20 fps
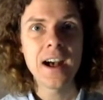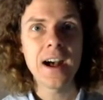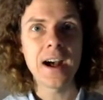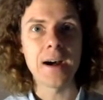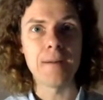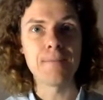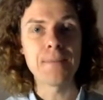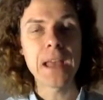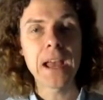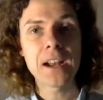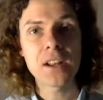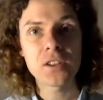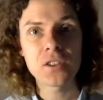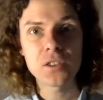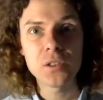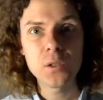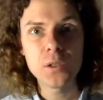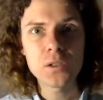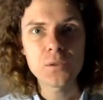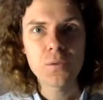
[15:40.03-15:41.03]
and as
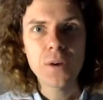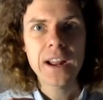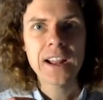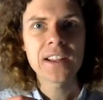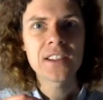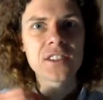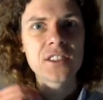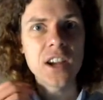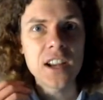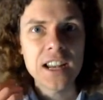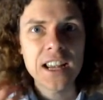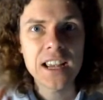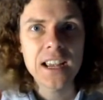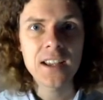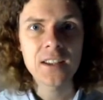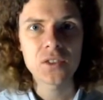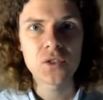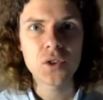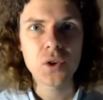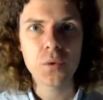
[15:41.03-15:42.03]
soon as Frankenstein
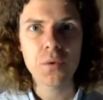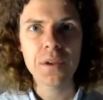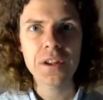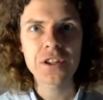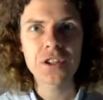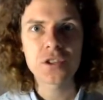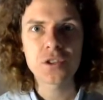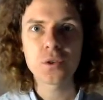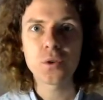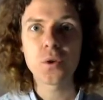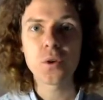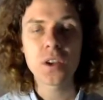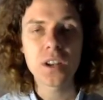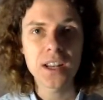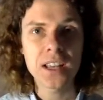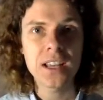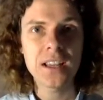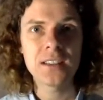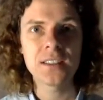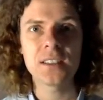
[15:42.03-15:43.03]
hears the creature talk
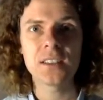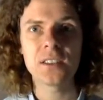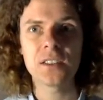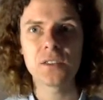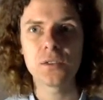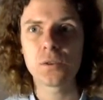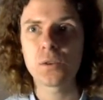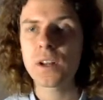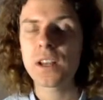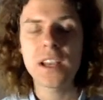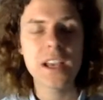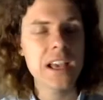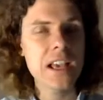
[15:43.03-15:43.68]
and hears his story,